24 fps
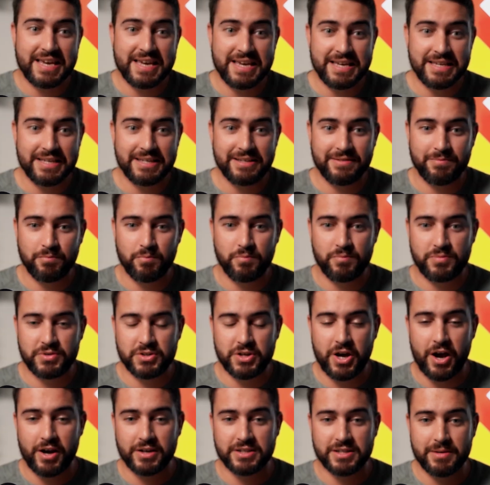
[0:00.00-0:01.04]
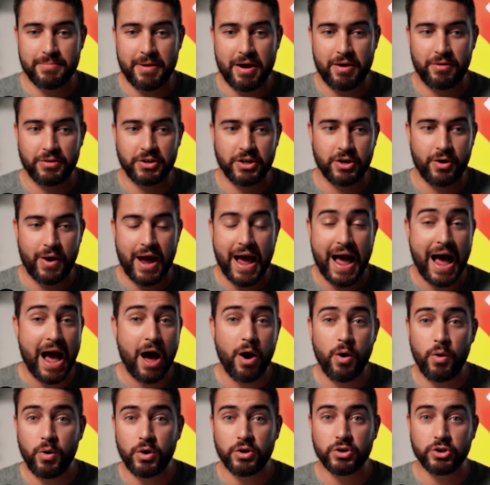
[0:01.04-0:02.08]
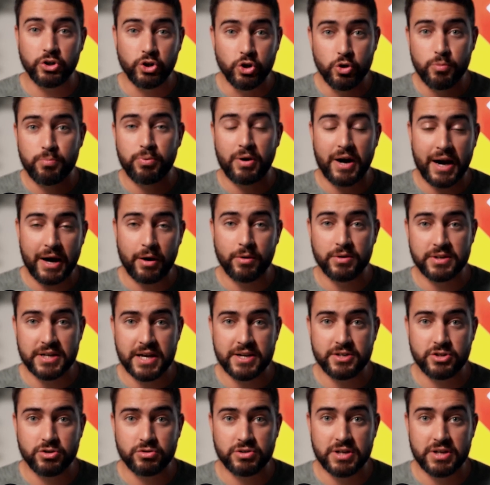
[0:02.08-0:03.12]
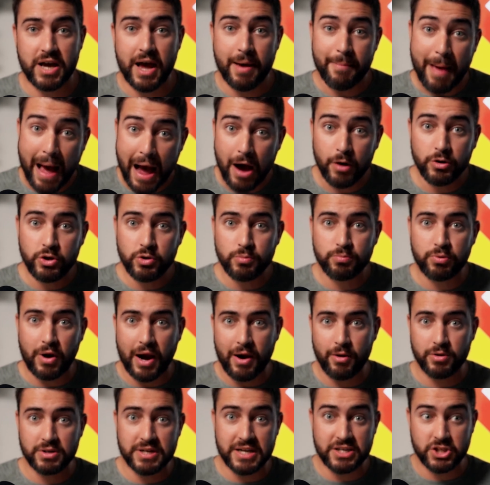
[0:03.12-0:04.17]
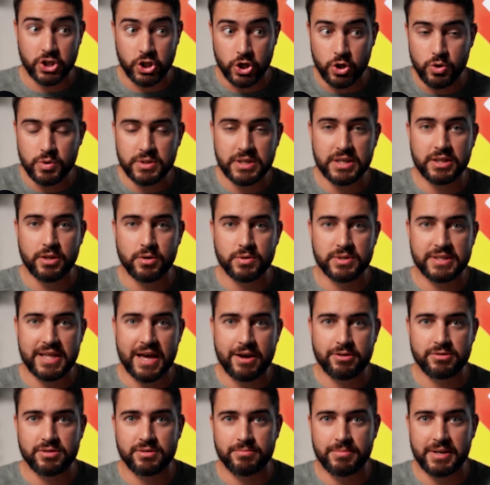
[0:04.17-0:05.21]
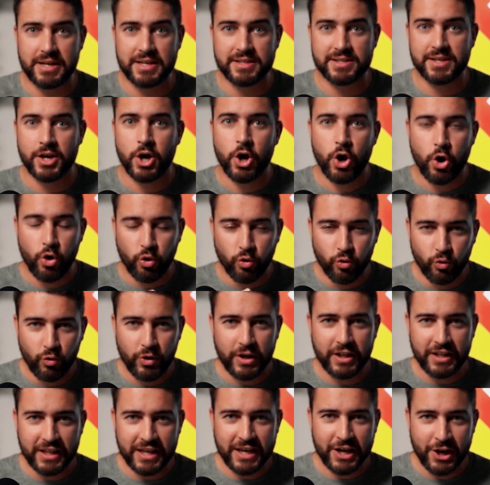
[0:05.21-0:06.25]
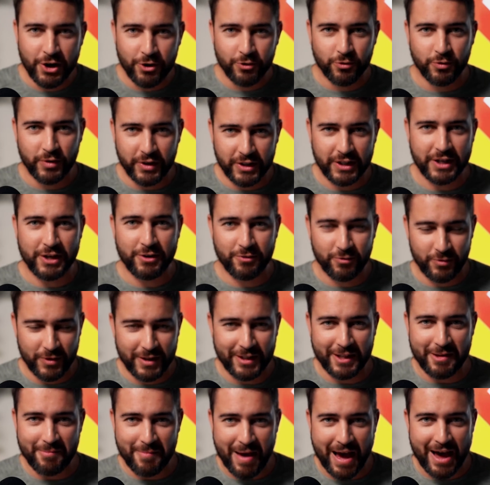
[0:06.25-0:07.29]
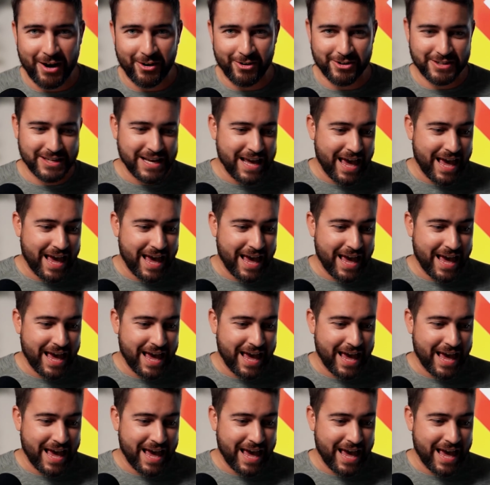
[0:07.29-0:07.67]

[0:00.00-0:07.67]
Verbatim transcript: He talks about, you know, how you prioritize your time, how you prioritize using those thousand minutes really, really, really matters.